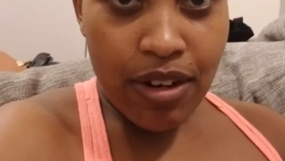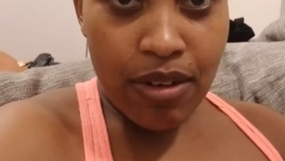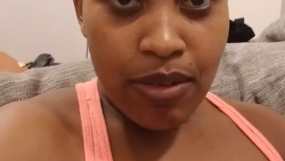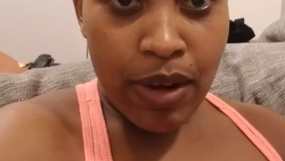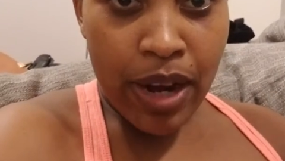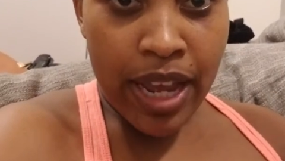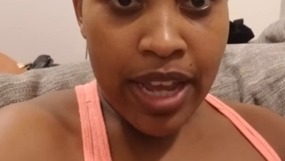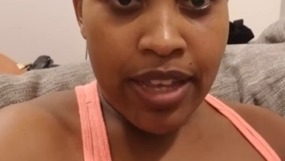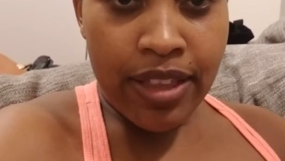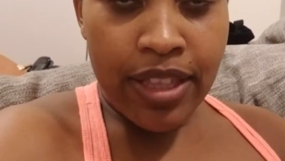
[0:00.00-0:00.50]

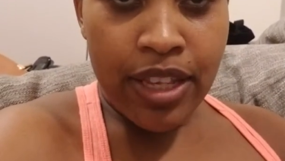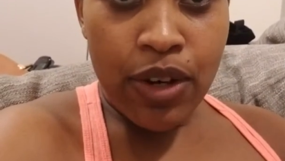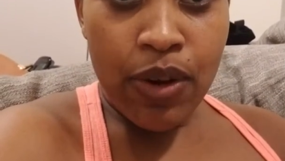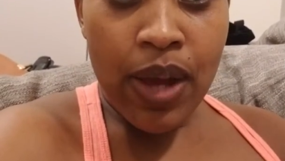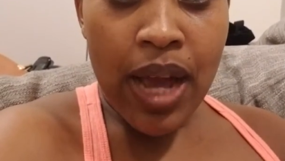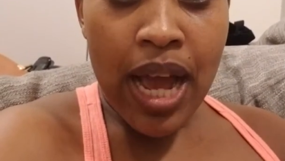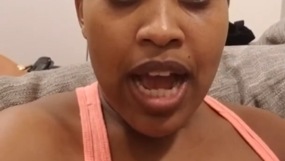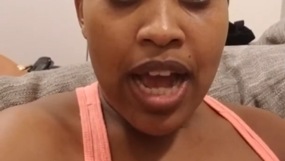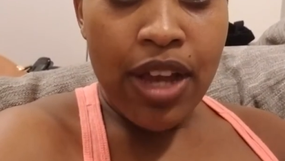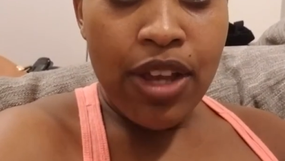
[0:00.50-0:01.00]
Right? They don't
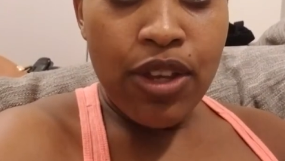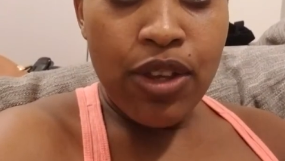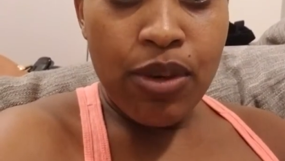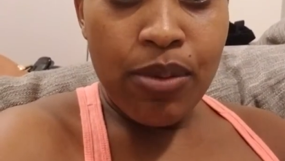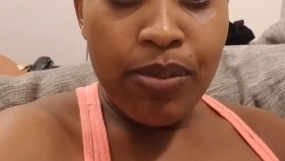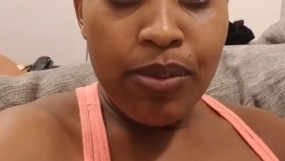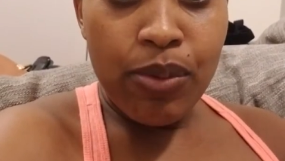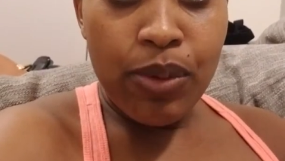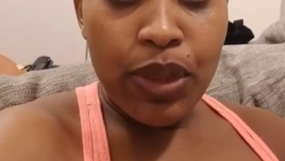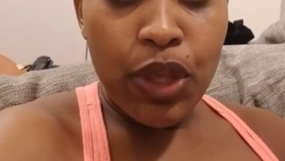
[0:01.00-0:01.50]
hire you
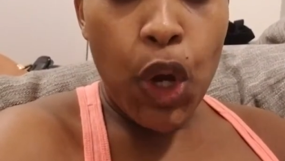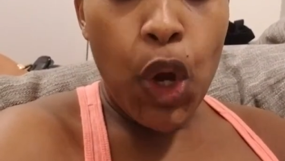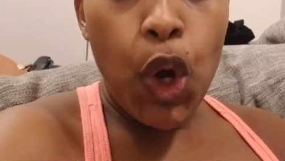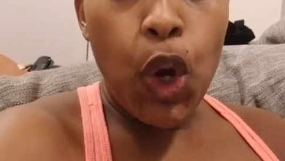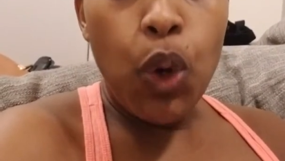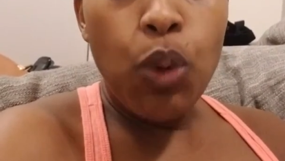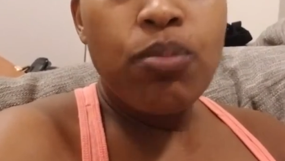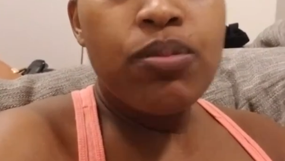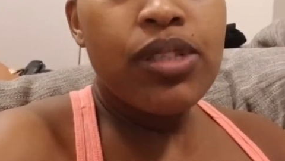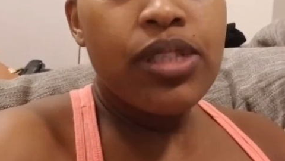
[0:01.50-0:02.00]
with
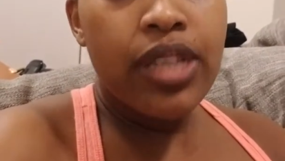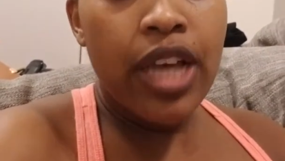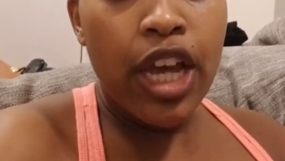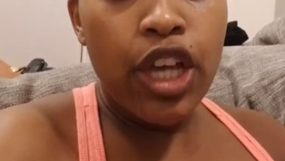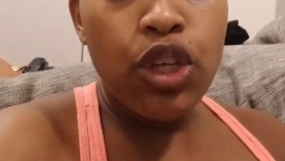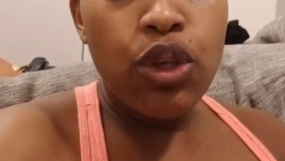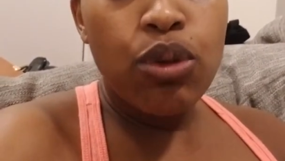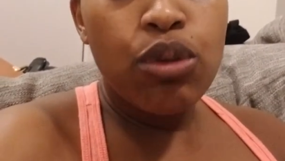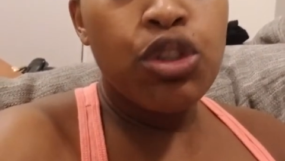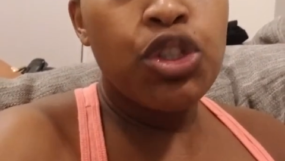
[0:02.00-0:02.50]
hopes that
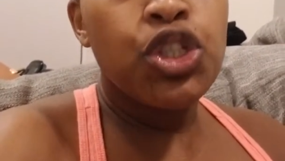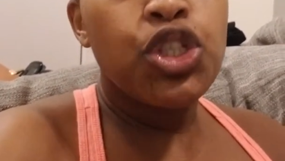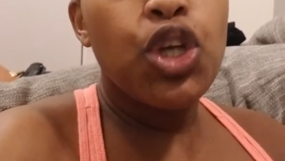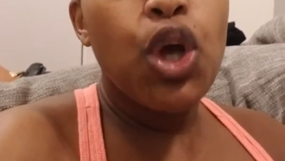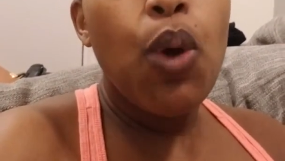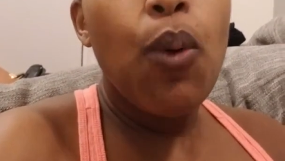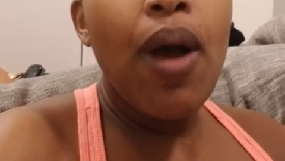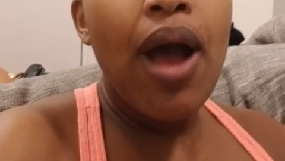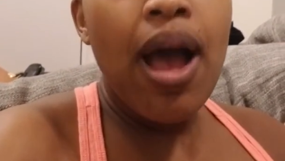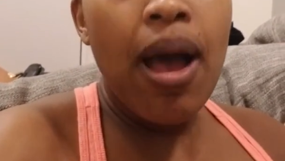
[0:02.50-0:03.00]
you'll
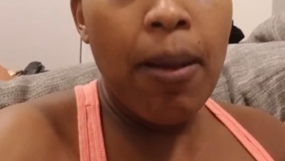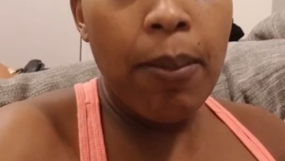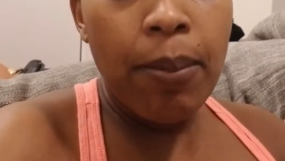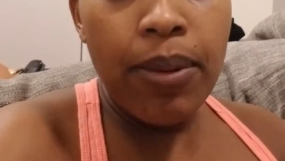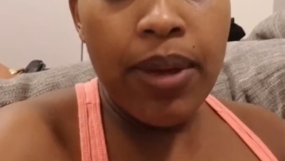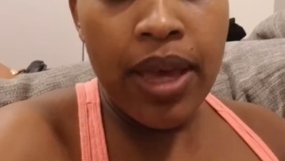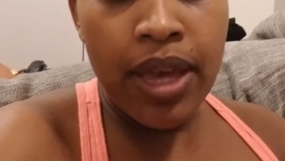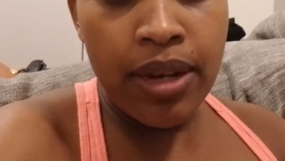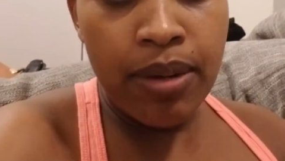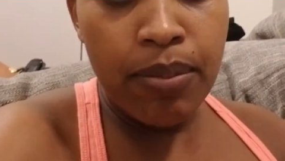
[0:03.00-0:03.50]
show up
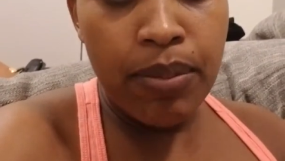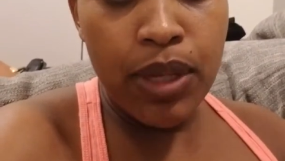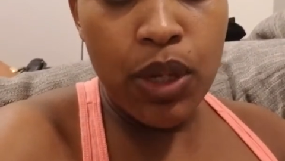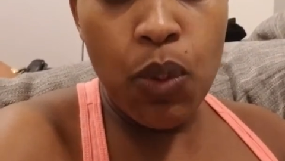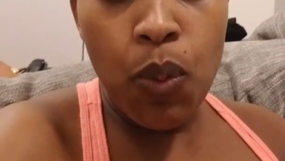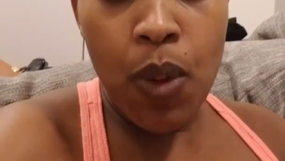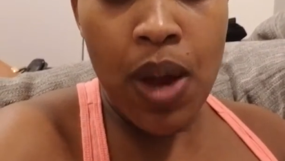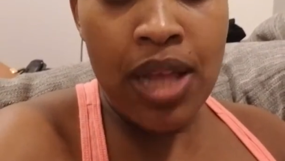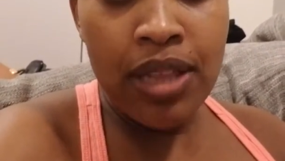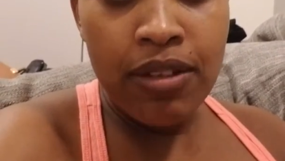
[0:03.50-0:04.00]
and be
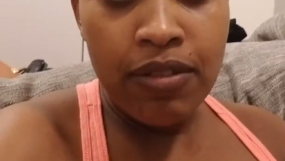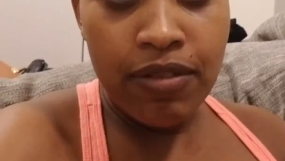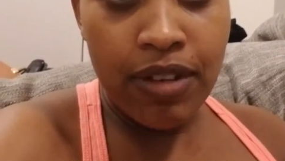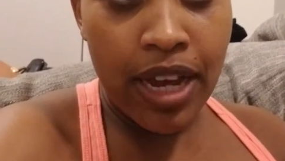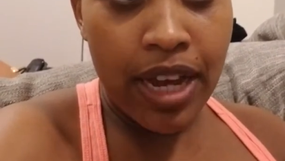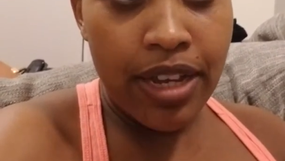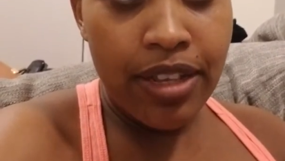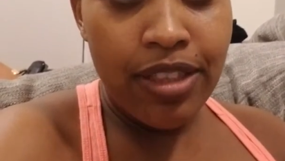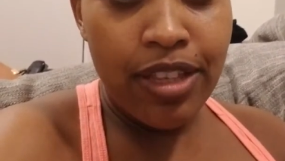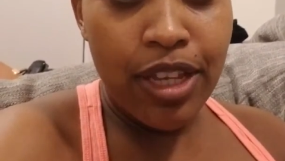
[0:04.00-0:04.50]
qualified.